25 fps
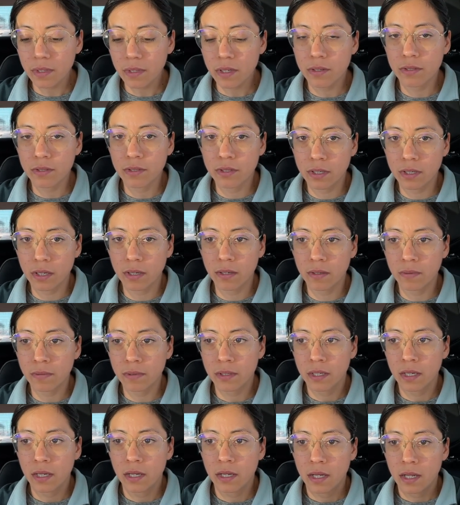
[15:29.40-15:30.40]
So
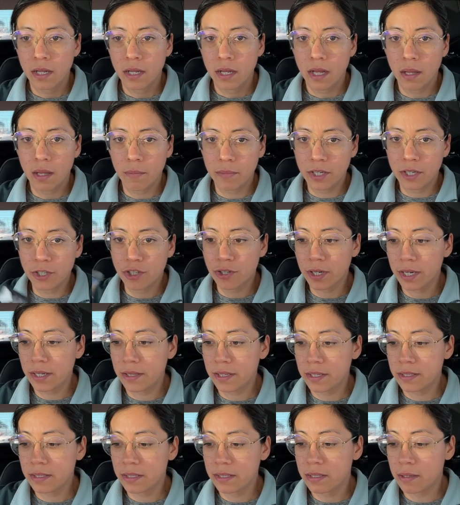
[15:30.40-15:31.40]
I'm going to try
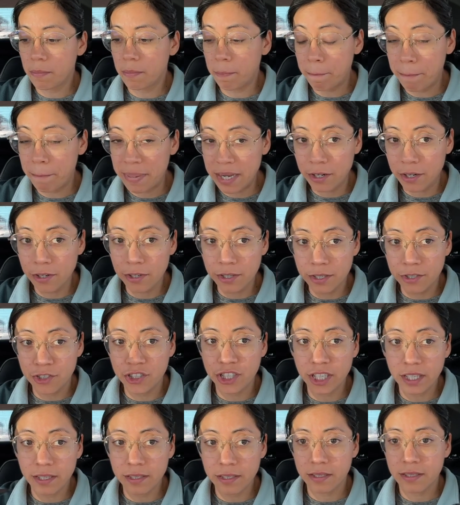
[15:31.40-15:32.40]
this. It's a bigger
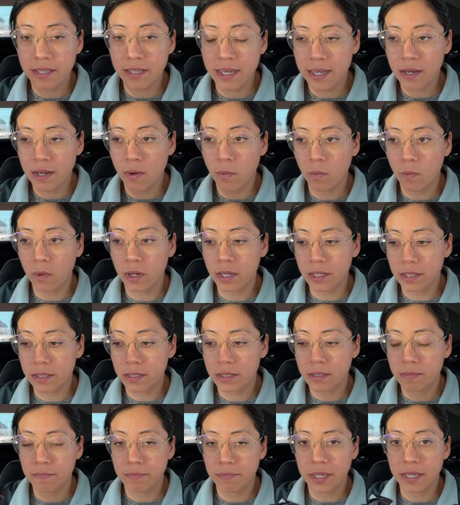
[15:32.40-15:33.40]
gel to take at
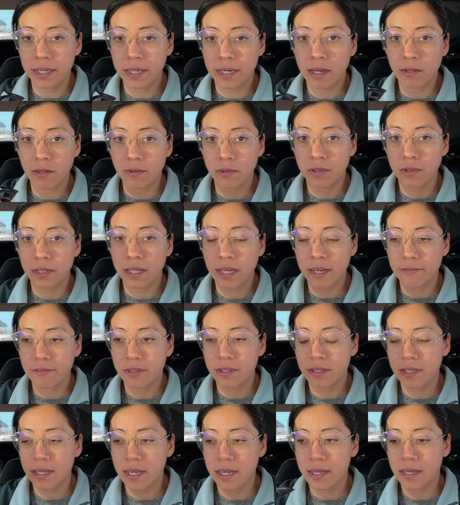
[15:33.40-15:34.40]
once, but I'll only have to
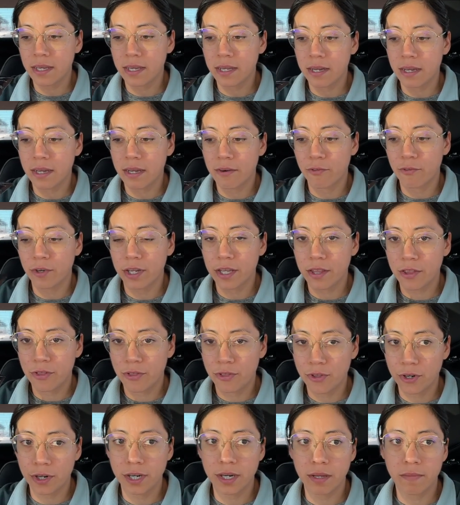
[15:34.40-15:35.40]
take it every
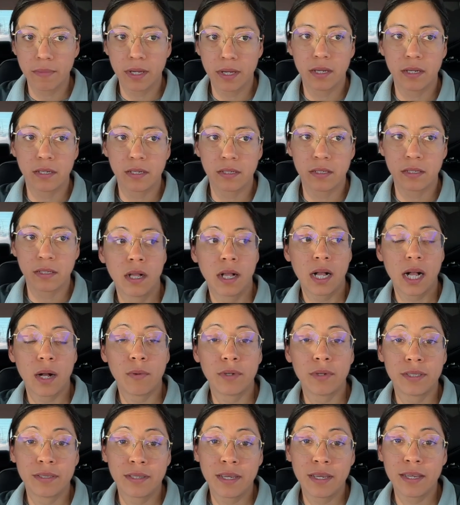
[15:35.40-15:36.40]
30 minutes. I
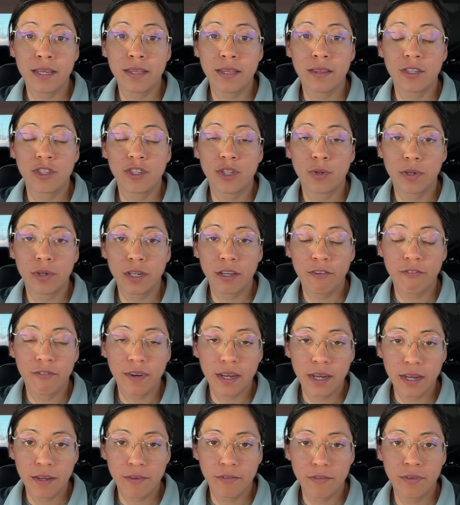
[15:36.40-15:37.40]
was taking the
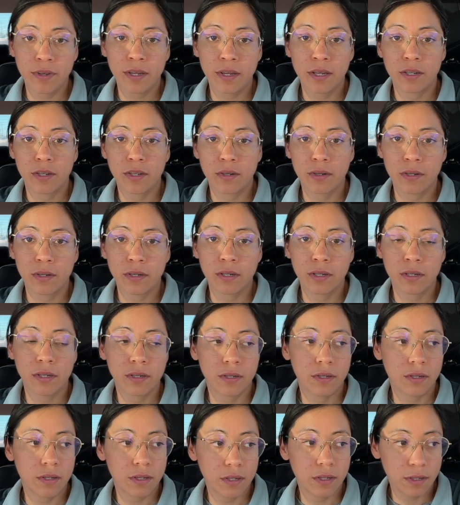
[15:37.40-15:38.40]

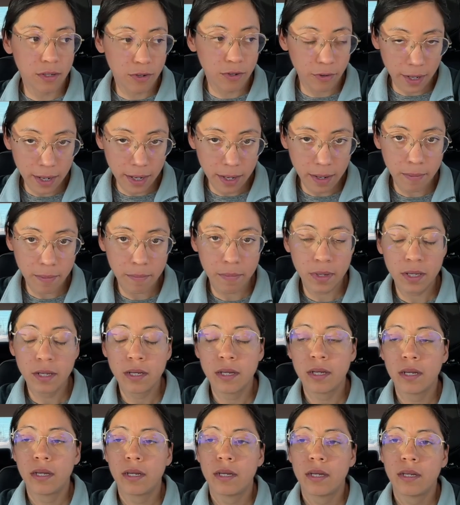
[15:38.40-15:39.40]
25-gram
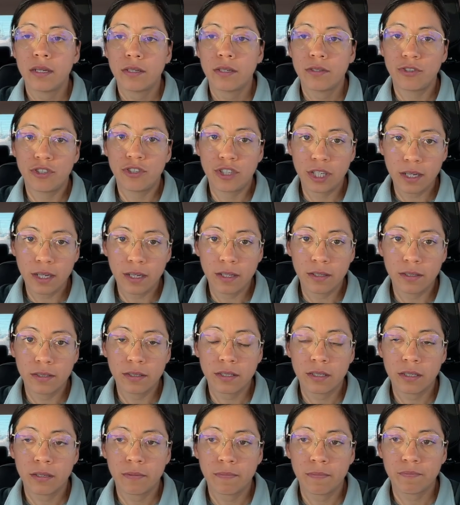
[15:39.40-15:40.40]

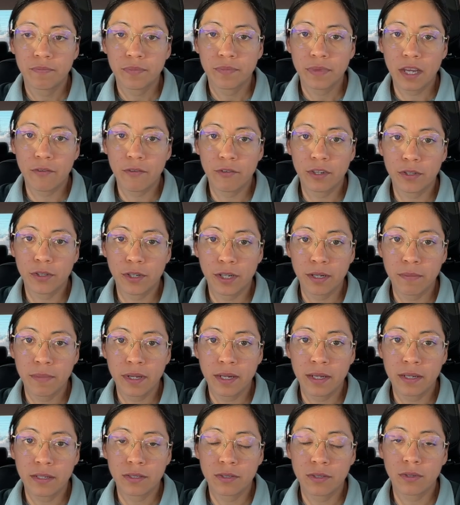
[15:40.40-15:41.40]
gels every 30
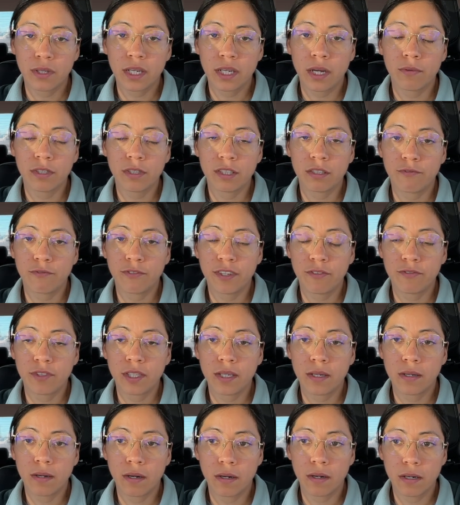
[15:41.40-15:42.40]
minutes. So that was 50
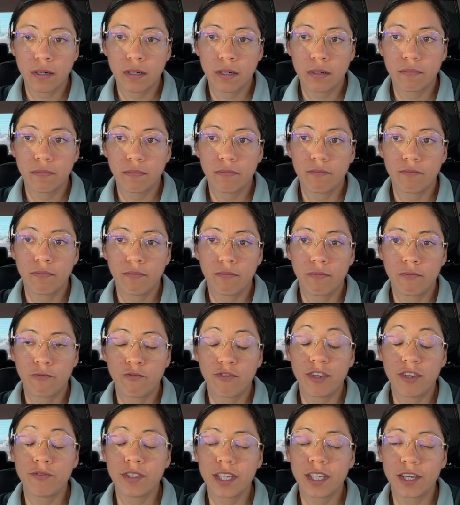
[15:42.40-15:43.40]

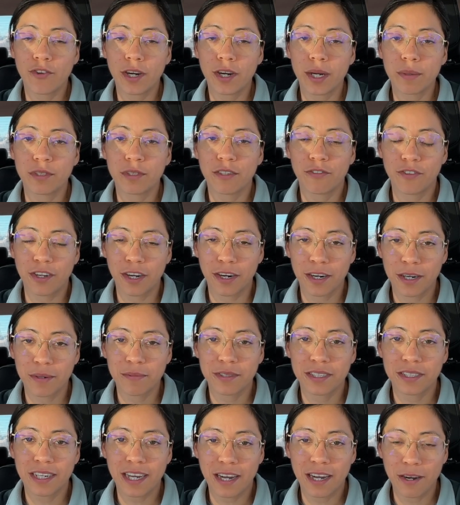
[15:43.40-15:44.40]
grams of carbs
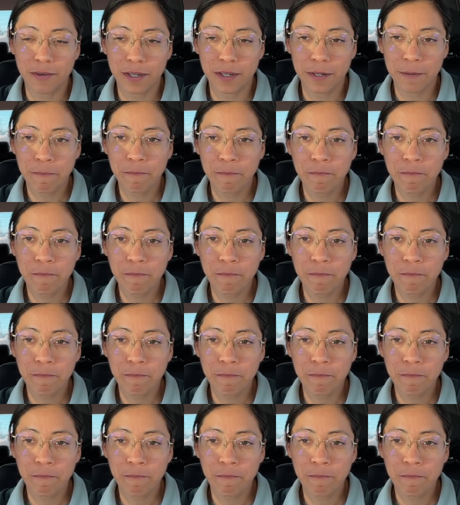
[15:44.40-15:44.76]
an hour.